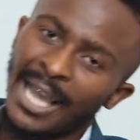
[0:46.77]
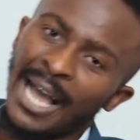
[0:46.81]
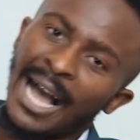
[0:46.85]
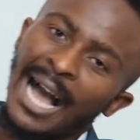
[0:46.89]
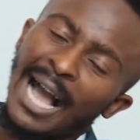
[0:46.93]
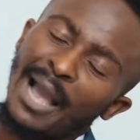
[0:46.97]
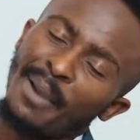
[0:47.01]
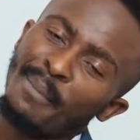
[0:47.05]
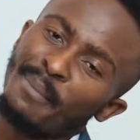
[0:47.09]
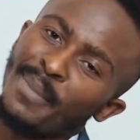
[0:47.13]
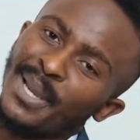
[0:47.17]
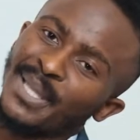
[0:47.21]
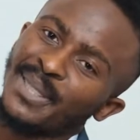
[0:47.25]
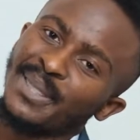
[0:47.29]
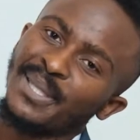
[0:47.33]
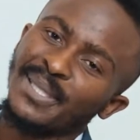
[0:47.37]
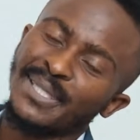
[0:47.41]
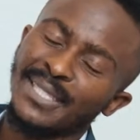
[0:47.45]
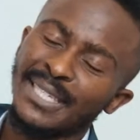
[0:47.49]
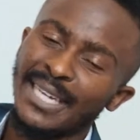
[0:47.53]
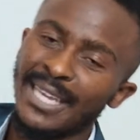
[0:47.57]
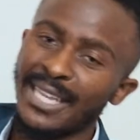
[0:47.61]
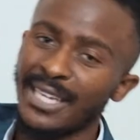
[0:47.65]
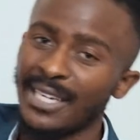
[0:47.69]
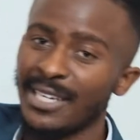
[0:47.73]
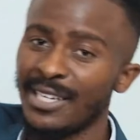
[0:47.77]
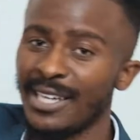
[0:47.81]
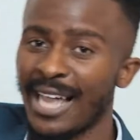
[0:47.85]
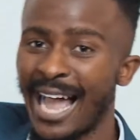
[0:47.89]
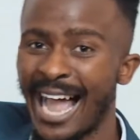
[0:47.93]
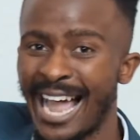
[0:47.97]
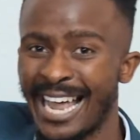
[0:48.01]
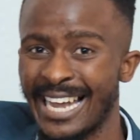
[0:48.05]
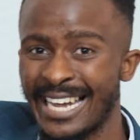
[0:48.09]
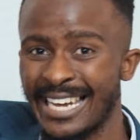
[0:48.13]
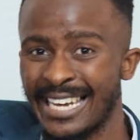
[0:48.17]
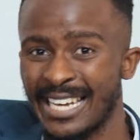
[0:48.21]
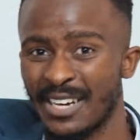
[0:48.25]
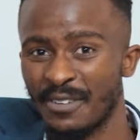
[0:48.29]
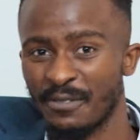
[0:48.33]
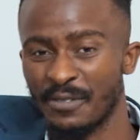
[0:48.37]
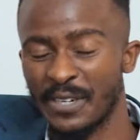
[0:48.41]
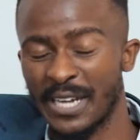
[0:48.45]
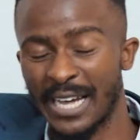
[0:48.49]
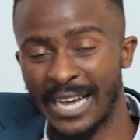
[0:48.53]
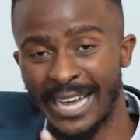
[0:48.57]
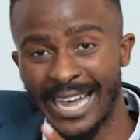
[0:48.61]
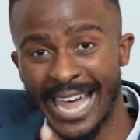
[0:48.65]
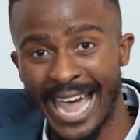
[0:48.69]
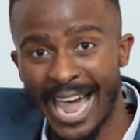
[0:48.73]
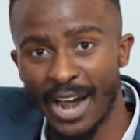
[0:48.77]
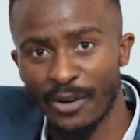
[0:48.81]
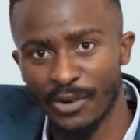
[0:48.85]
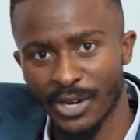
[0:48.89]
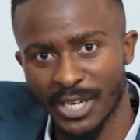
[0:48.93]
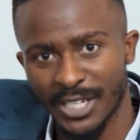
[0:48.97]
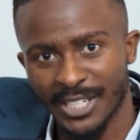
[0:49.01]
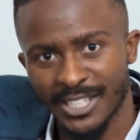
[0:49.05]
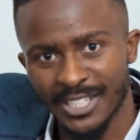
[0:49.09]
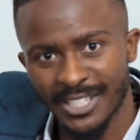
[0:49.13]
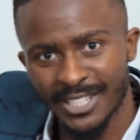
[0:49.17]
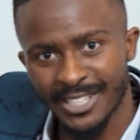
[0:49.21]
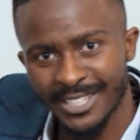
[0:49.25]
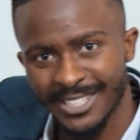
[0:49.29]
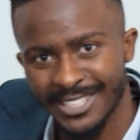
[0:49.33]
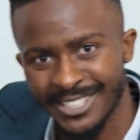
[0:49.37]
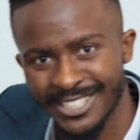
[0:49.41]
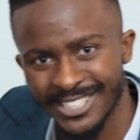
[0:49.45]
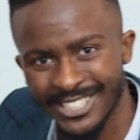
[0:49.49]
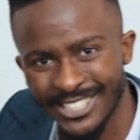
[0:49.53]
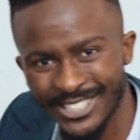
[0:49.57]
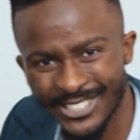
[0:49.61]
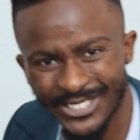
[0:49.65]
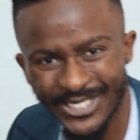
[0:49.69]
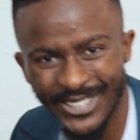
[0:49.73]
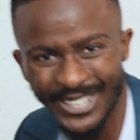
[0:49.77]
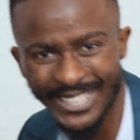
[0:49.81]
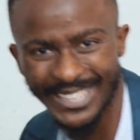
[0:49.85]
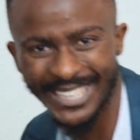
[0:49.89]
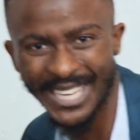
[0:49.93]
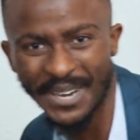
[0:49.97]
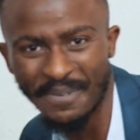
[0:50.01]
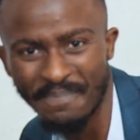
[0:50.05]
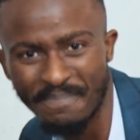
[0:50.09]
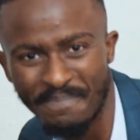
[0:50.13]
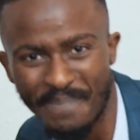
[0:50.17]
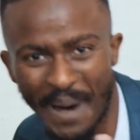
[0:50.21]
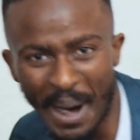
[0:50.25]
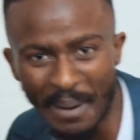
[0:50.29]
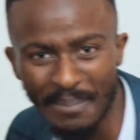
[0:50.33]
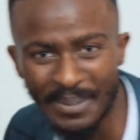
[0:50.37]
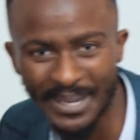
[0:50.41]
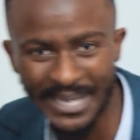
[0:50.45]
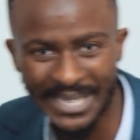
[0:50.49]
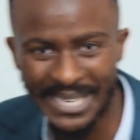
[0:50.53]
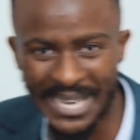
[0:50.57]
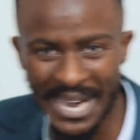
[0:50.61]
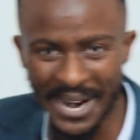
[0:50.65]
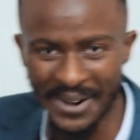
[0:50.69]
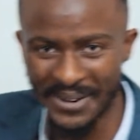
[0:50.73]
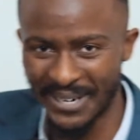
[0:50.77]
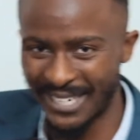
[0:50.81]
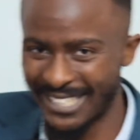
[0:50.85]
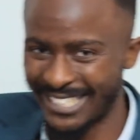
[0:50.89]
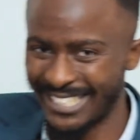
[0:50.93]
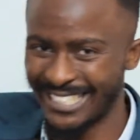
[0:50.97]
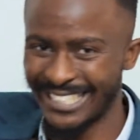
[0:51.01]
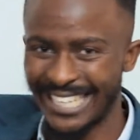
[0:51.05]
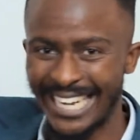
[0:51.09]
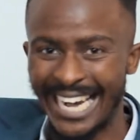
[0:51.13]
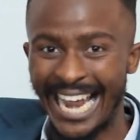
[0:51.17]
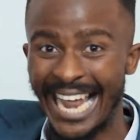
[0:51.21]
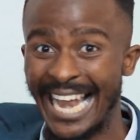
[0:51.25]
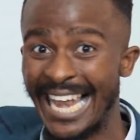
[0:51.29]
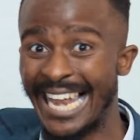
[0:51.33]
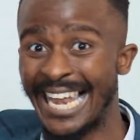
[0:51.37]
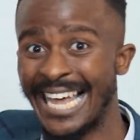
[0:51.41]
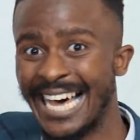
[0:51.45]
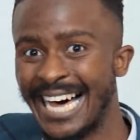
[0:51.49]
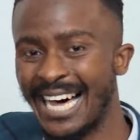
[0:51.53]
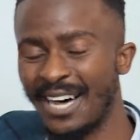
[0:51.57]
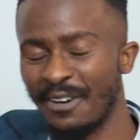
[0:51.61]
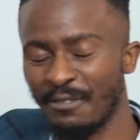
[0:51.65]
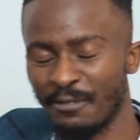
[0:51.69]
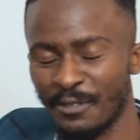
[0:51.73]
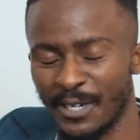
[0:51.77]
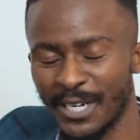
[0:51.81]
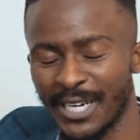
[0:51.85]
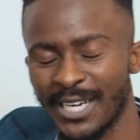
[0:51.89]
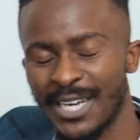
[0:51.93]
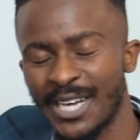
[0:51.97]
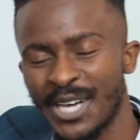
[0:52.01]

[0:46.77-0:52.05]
I met this lady, I love the character. She's got that bubbly character that I loved.